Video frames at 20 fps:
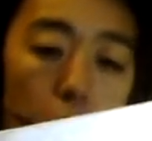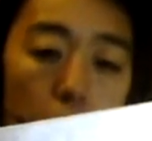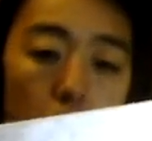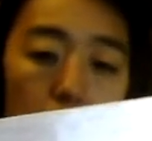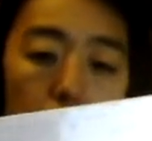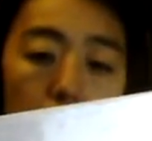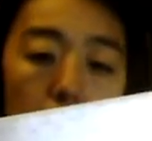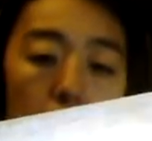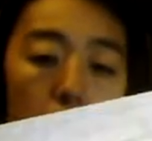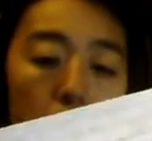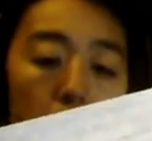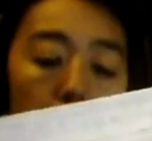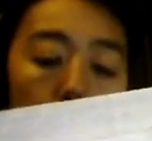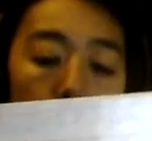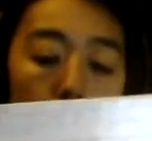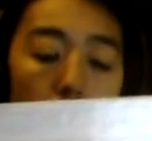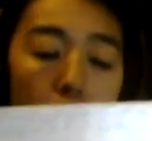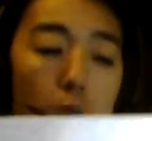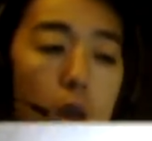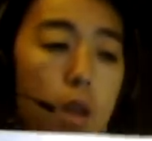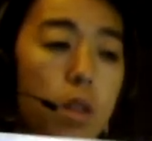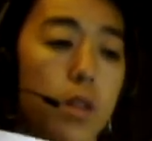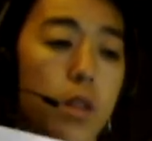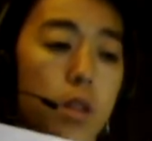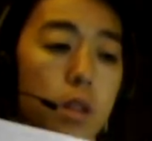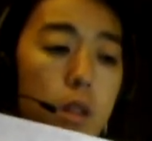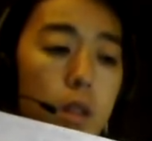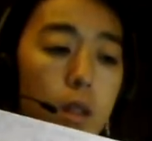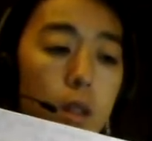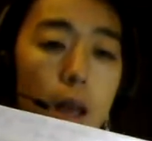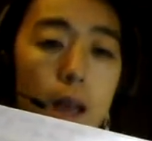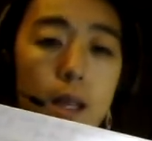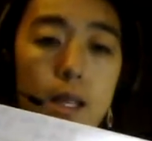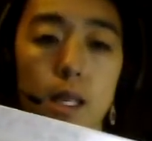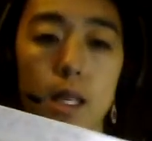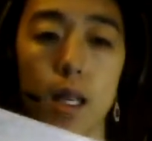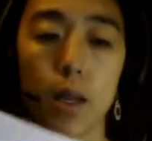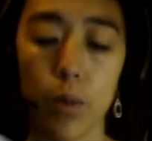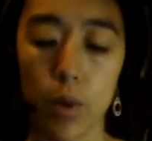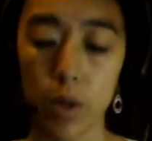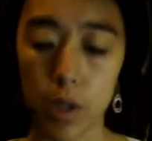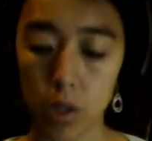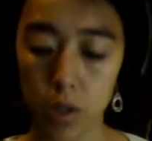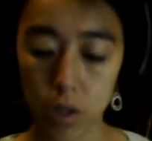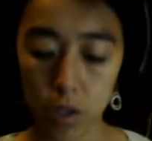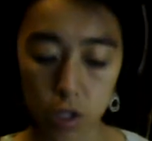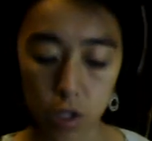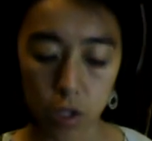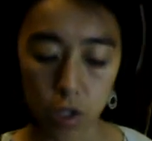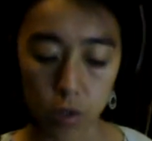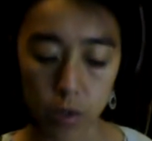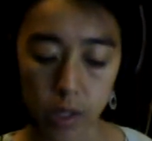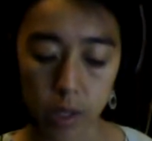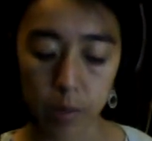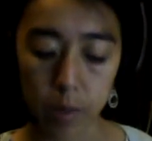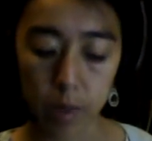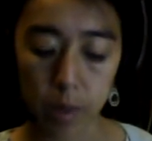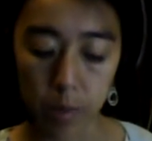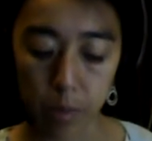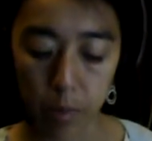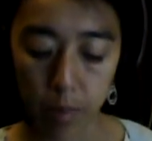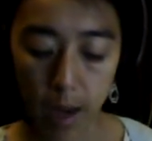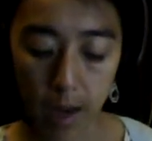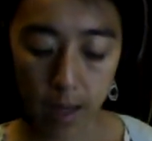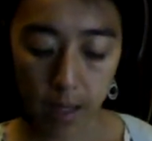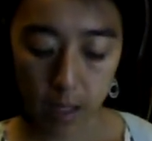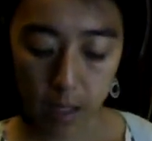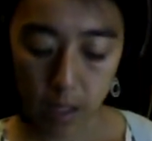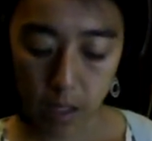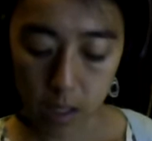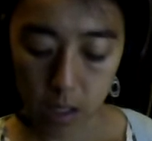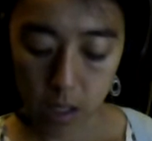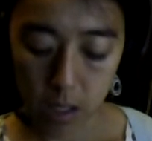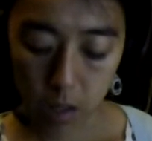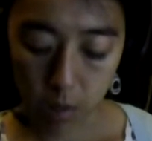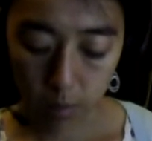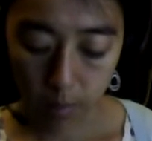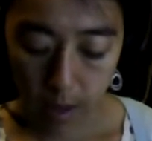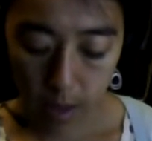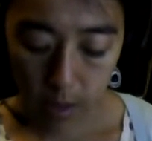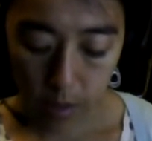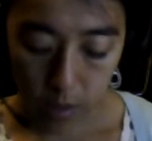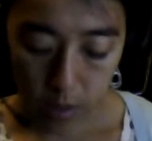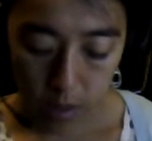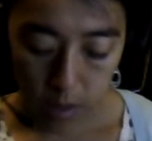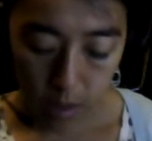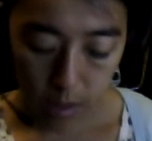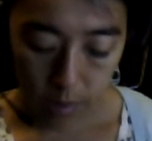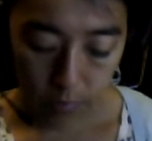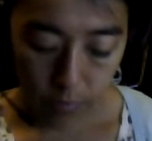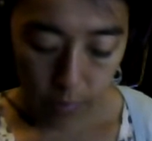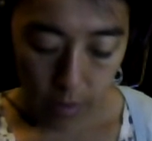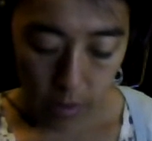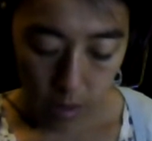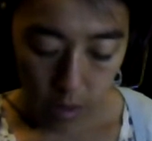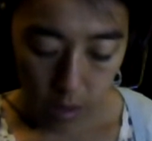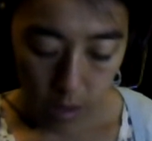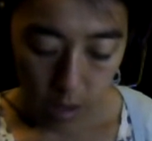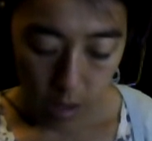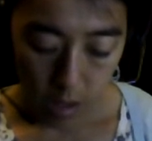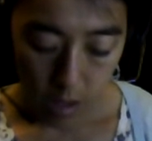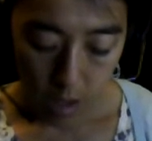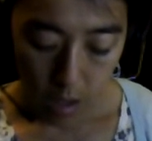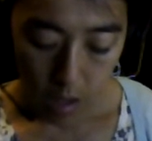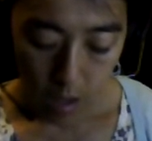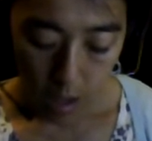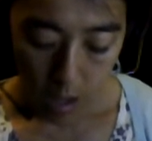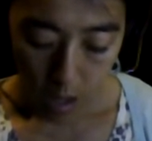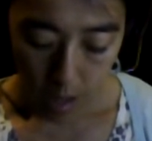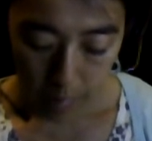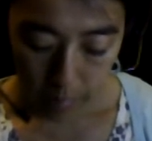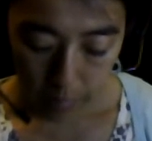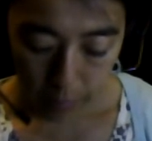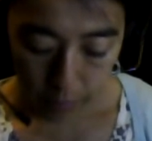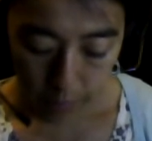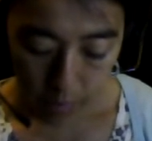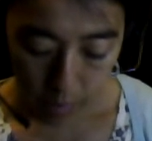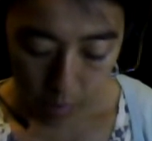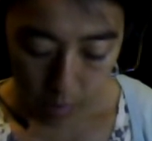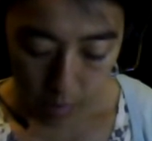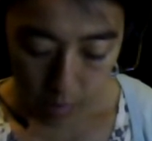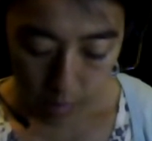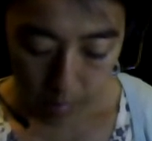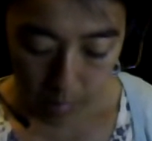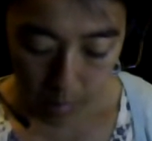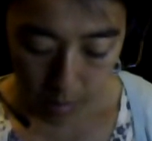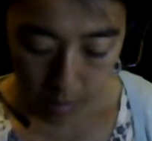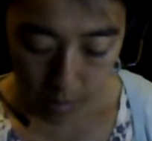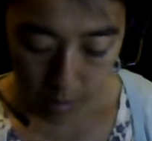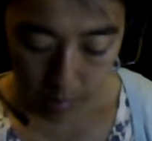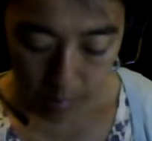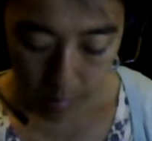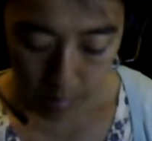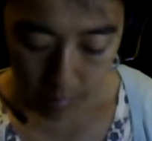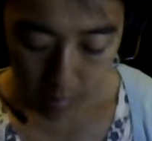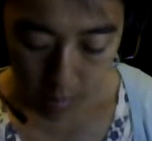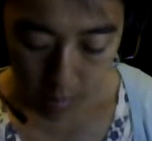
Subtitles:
notebook. The last thing I want you to do is put brackets around the different homophones. I'm not going to be able